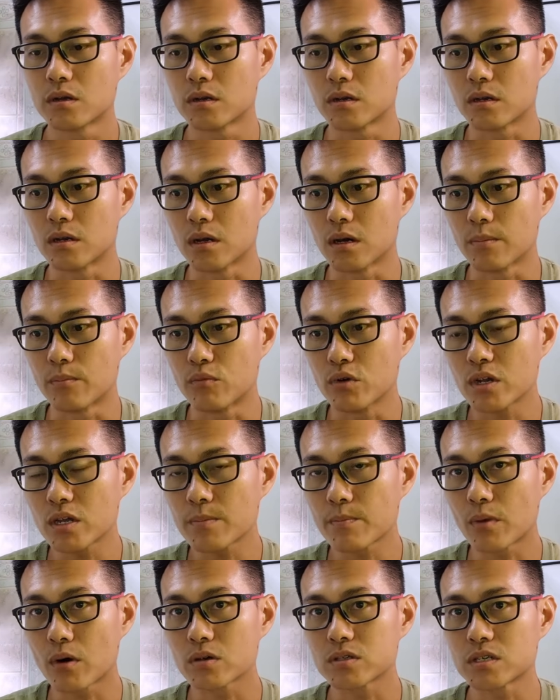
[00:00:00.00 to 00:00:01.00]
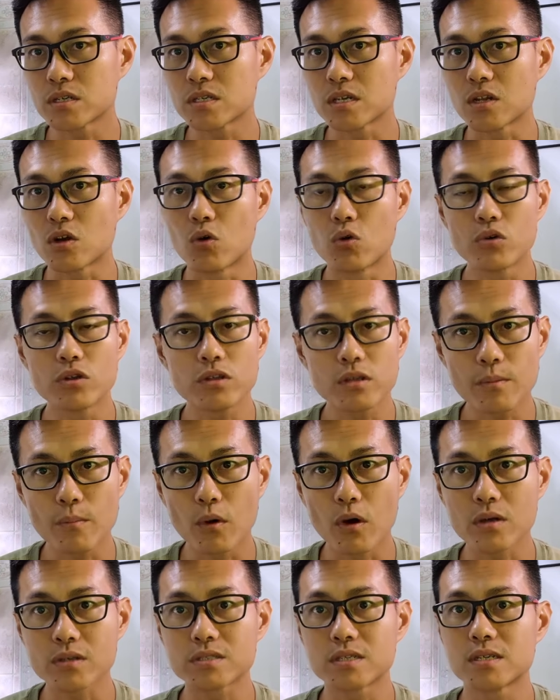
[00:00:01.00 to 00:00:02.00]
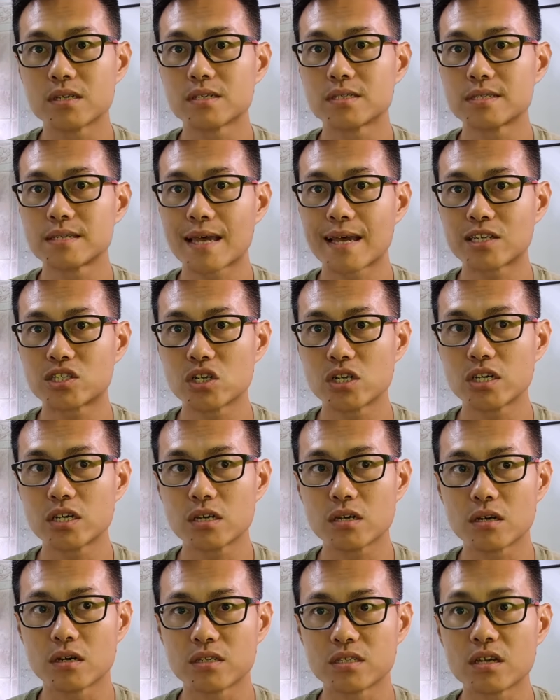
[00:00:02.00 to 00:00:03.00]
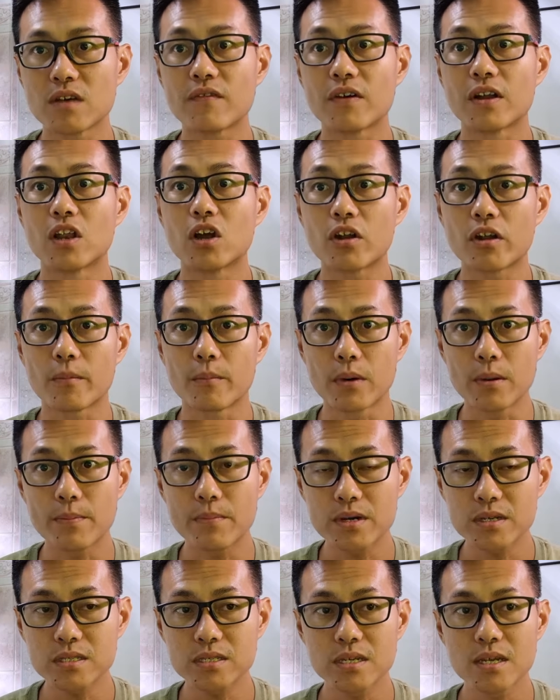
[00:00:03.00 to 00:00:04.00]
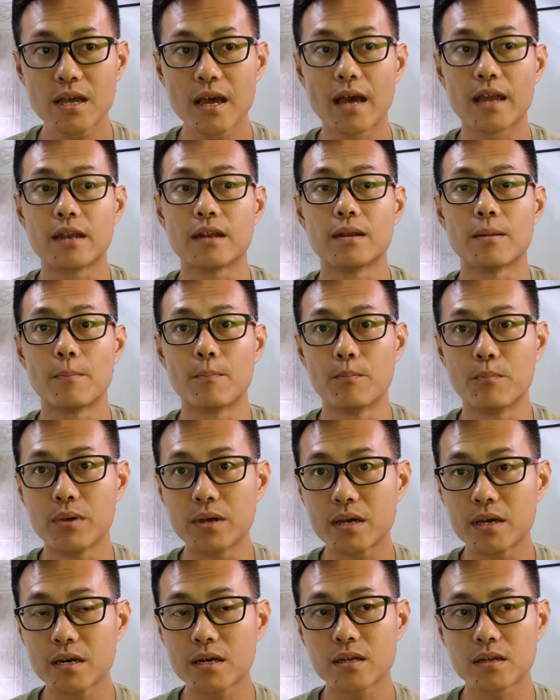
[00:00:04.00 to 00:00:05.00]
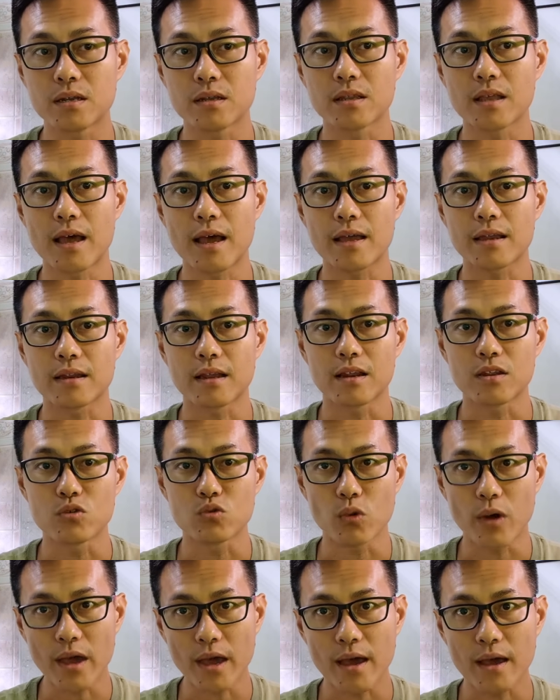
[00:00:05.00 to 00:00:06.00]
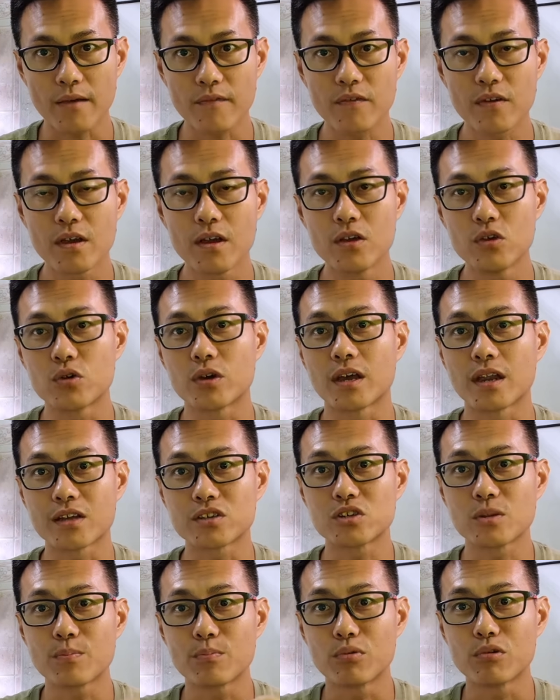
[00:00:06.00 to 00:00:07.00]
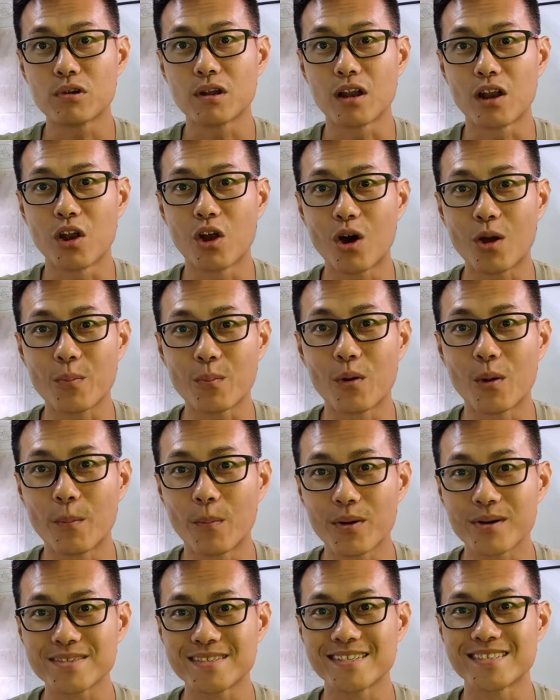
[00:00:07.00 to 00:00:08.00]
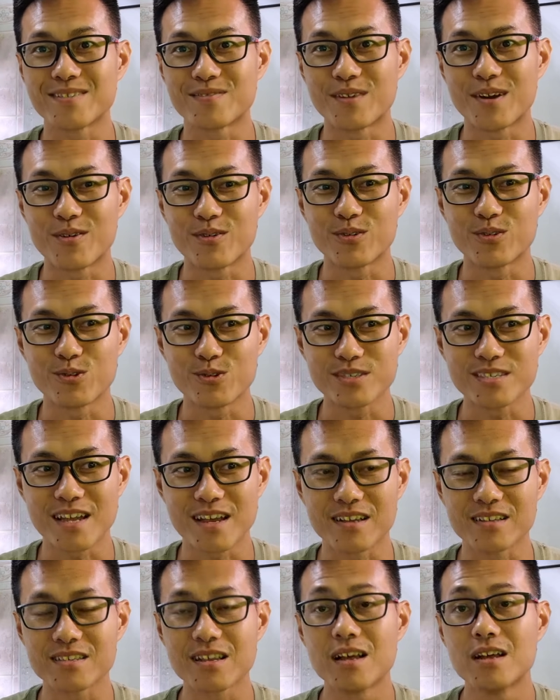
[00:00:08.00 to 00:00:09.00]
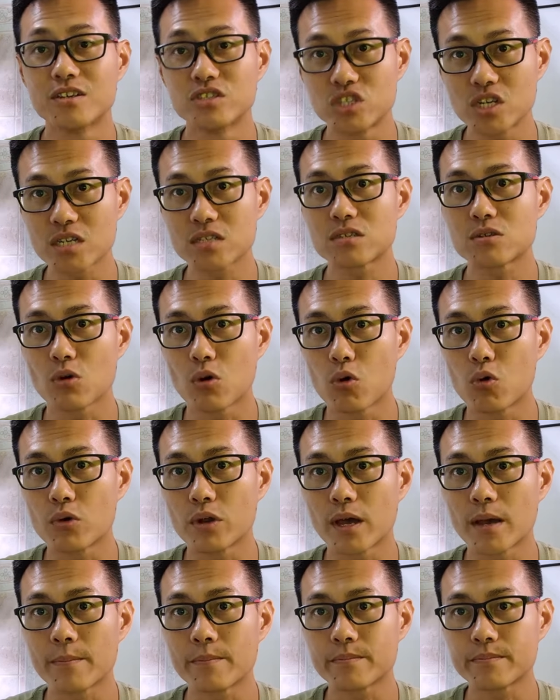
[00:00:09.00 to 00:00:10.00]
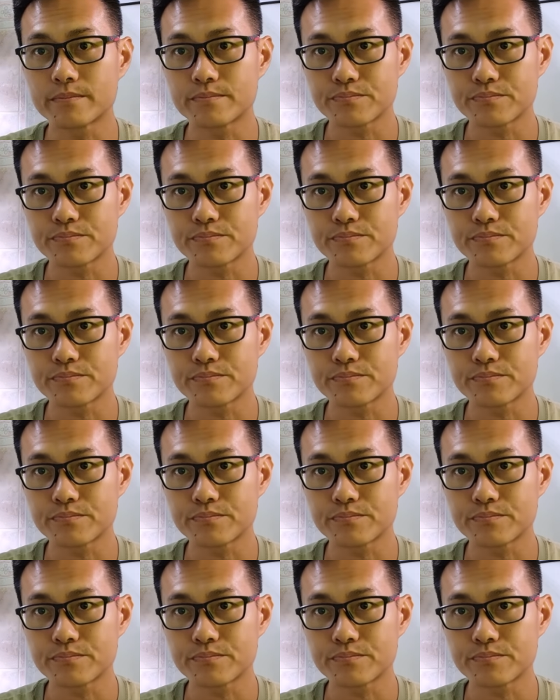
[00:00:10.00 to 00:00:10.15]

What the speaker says: the breeding boxes and holding boxes actually serve a lot of purpose, and the bigger the tank that you have, you can actually put a lot more boxes around those tanks just to hold them